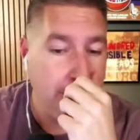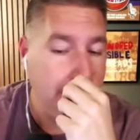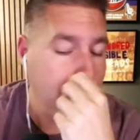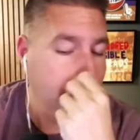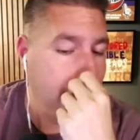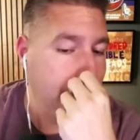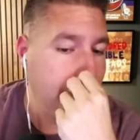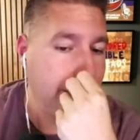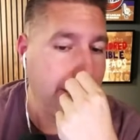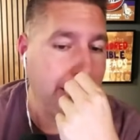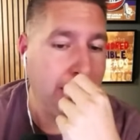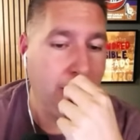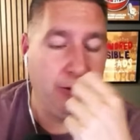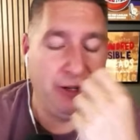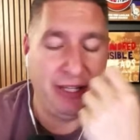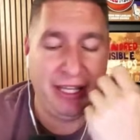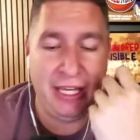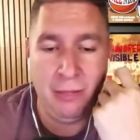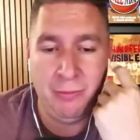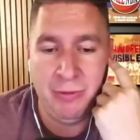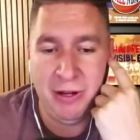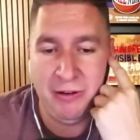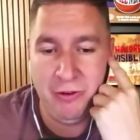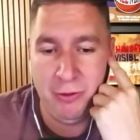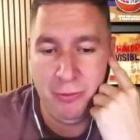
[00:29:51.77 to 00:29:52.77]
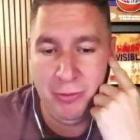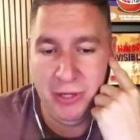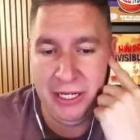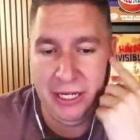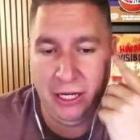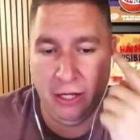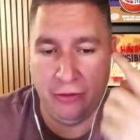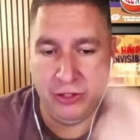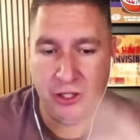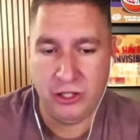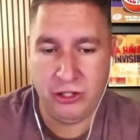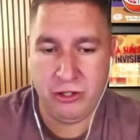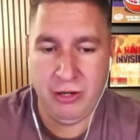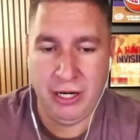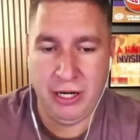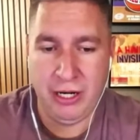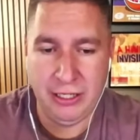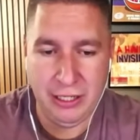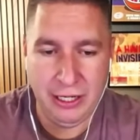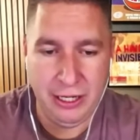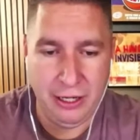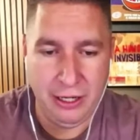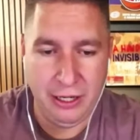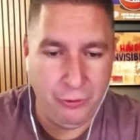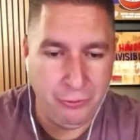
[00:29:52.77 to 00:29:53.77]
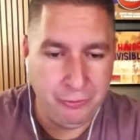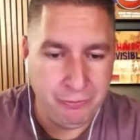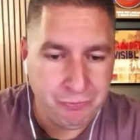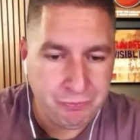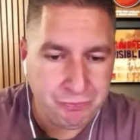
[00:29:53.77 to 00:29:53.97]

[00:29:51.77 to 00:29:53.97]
to keep everybody on the straight and narrow.